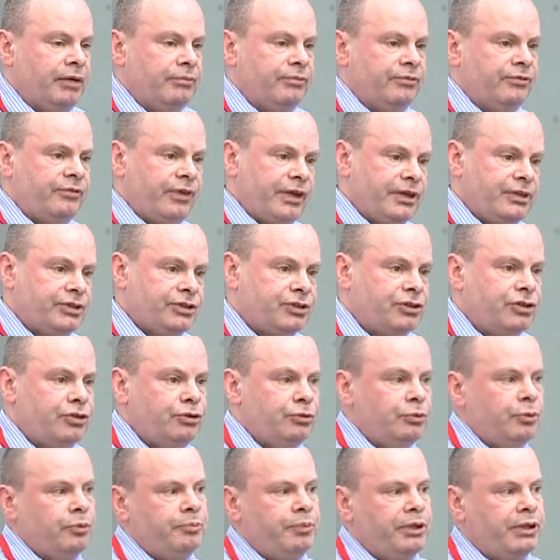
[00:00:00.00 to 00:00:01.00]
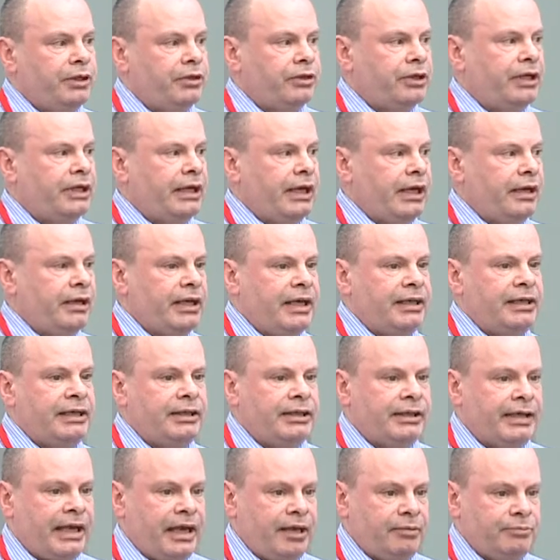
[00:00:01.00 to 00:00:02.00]
Phase 2 will be looking at any
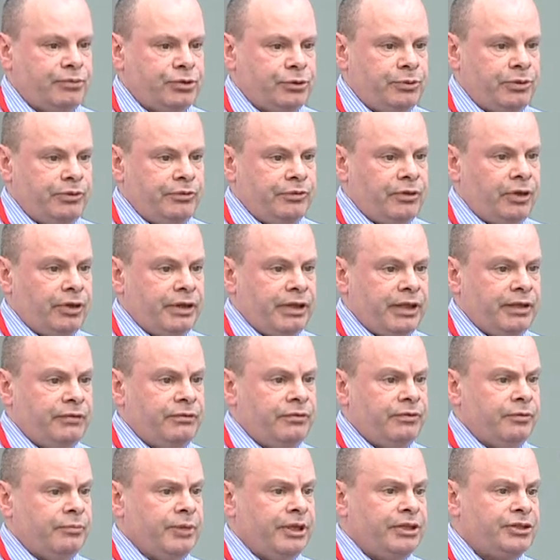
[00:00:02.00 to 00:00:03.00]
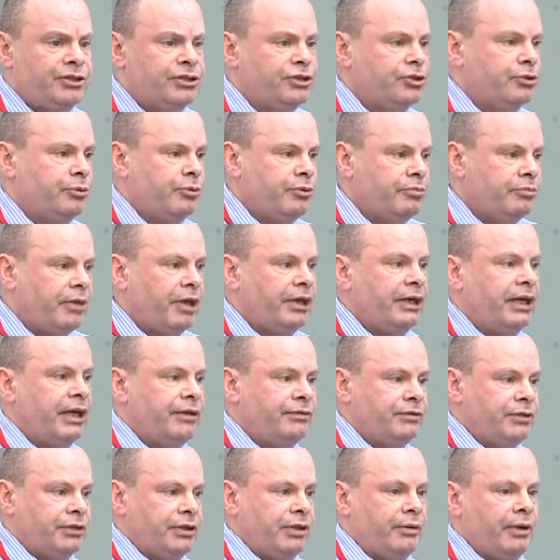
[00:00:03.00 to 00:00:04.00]
gaps we've got in that information, so we might
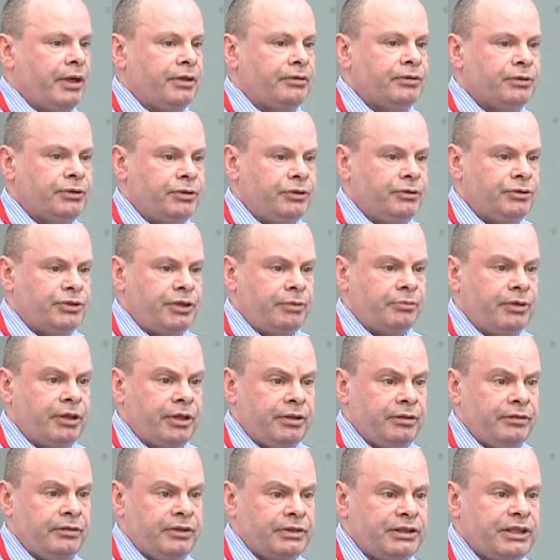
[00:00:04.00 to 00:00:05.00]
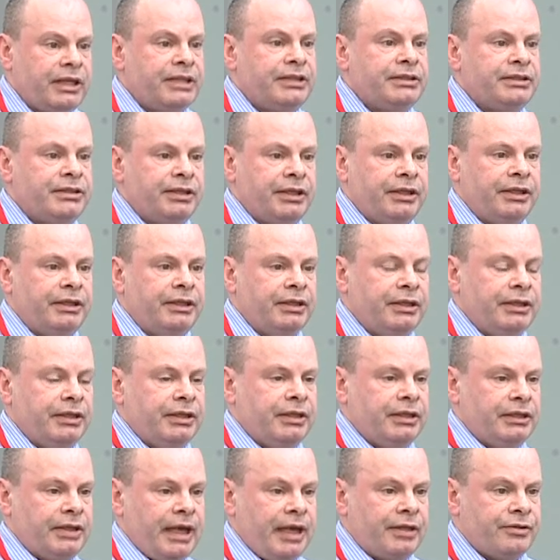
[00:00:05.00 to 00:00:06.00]
have to go out and do some kind of a data
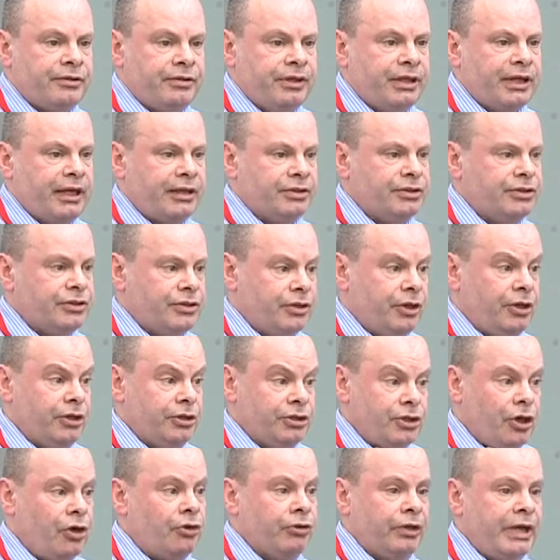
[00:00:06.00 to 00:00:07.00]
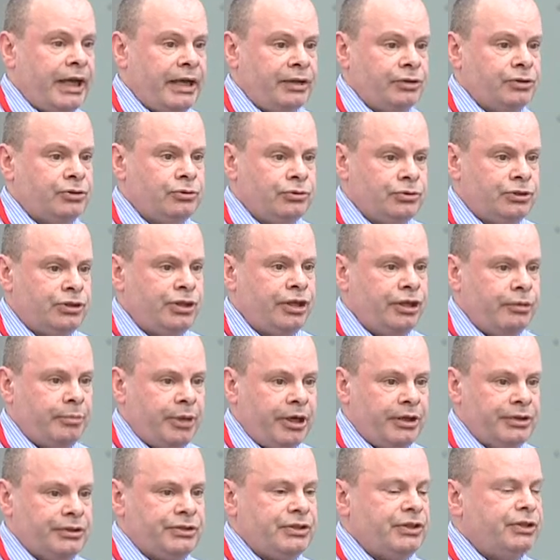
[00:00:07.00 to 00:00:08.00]
gathering exercise on actual
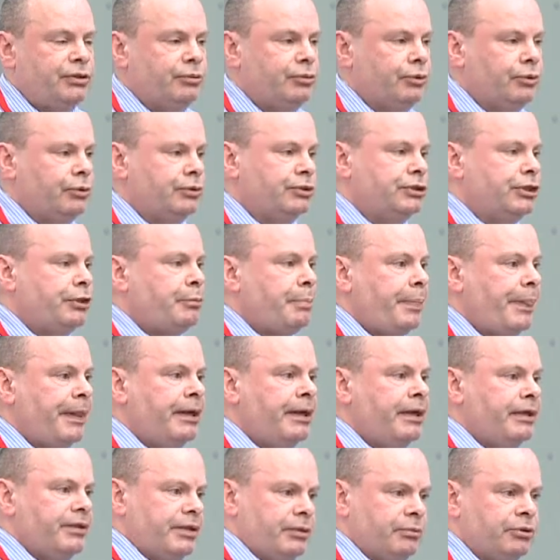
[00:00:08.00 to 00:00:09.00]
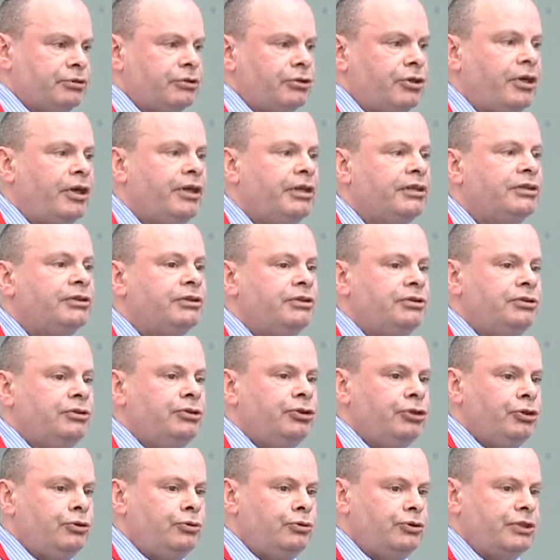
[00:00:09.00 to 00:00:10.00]
turbines in the water. Then we'll try and
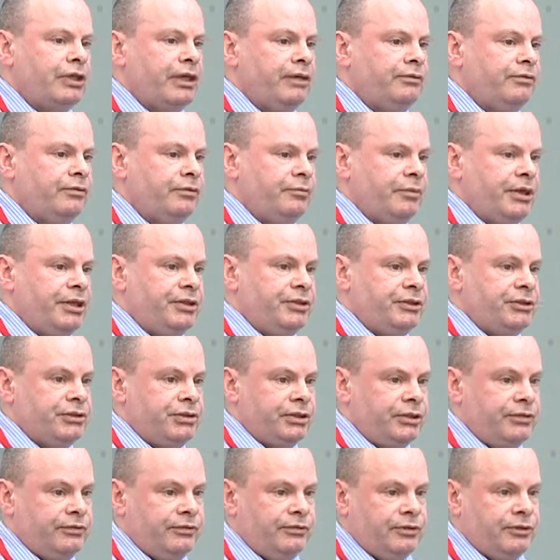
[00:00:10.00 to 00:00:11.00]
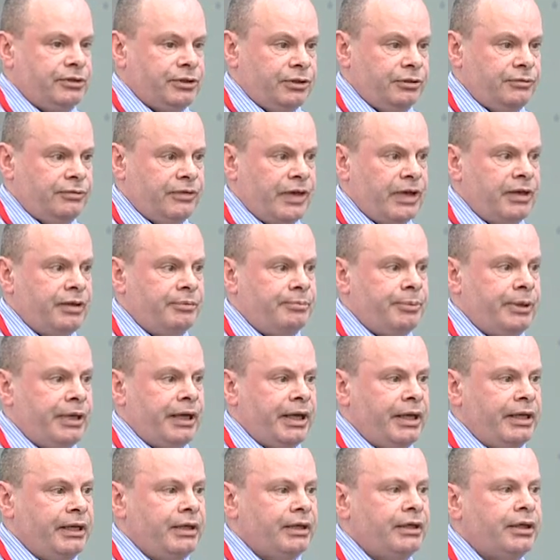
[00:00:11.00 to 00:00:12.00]
use that information to develop
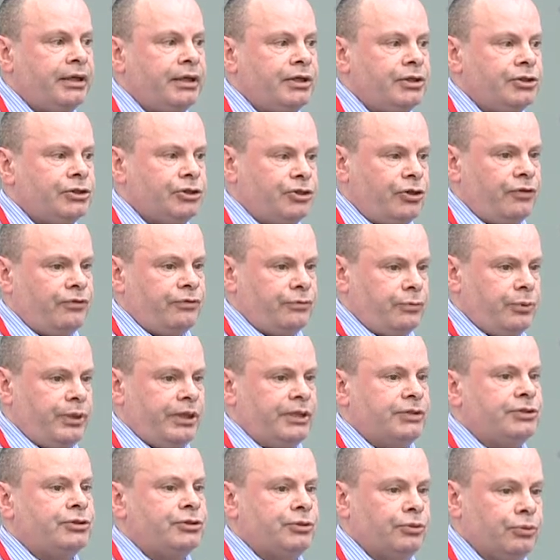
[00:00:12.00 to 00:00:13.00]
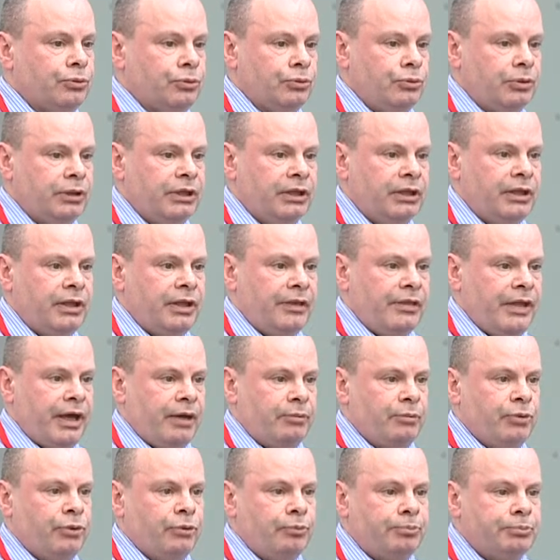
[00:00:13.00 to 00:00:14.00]
a software tool
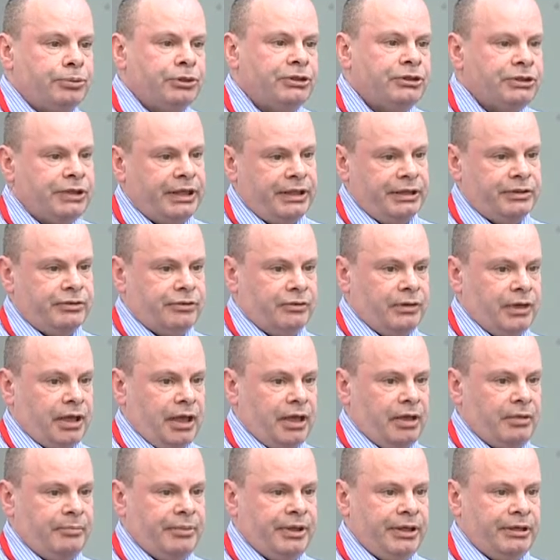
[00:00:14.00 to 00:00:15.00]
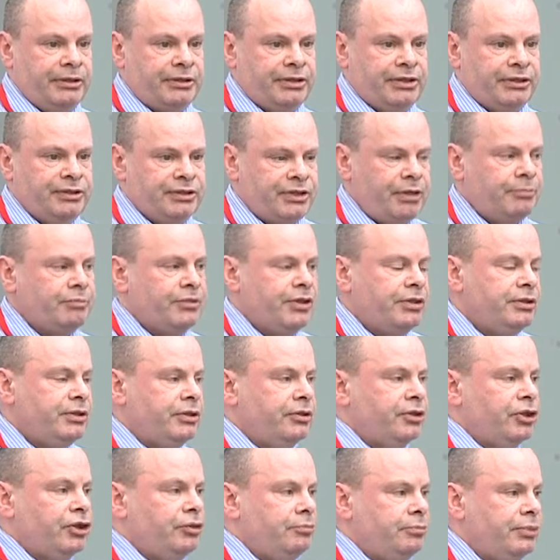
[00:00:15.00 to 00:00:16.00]
that will predict reliability, something
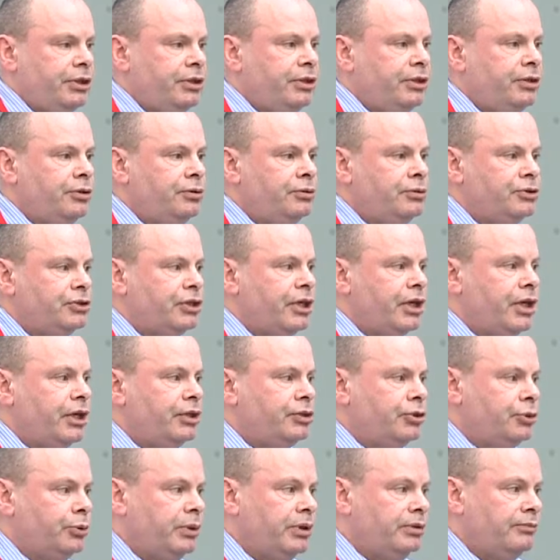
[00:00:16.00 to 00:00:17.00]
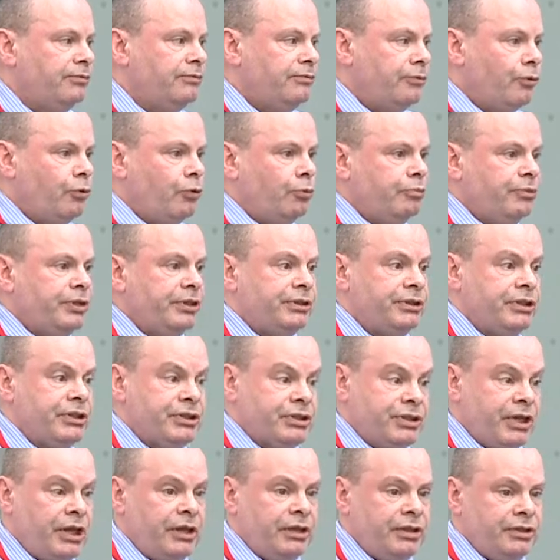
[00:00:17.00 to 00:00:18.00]
that can be used to inform the
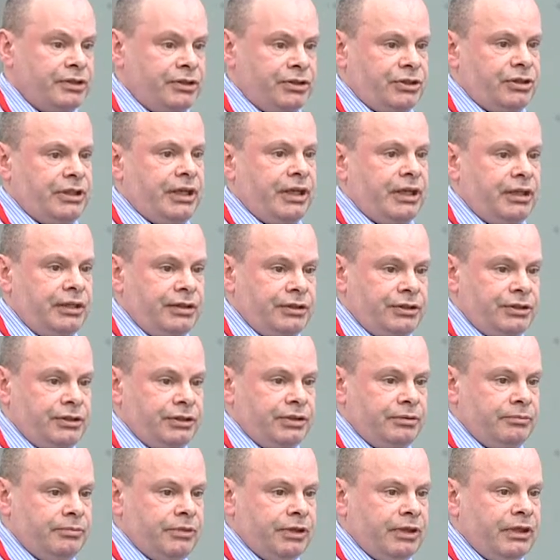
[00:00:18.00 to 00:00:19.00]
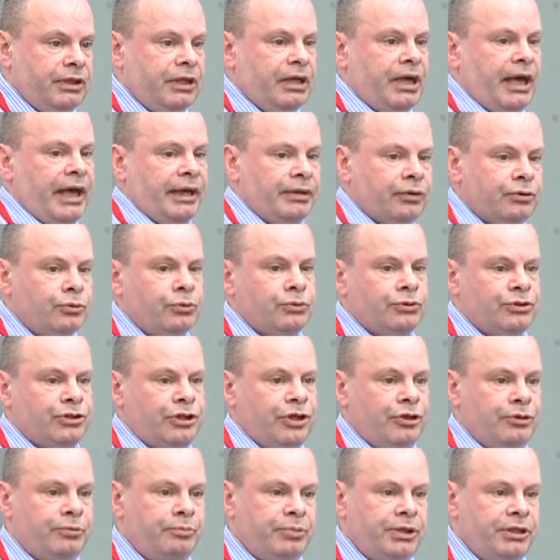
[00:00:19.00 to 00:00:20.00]
design stage and
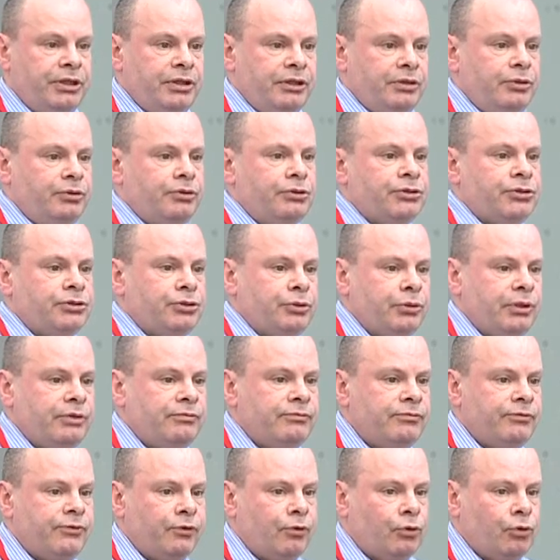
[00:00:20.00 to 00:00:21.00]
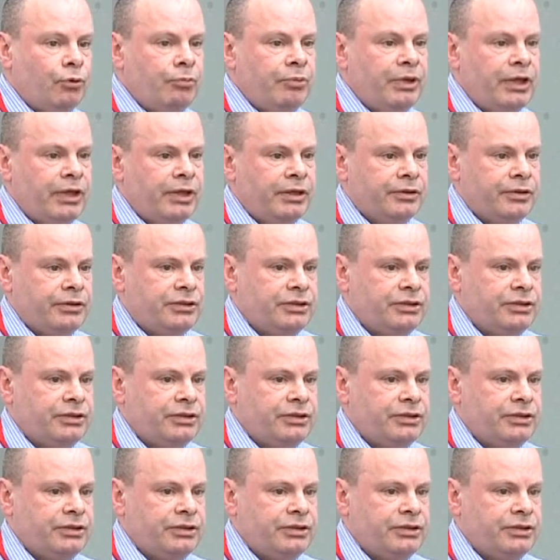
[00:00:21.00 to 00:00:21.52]
also be used to inform the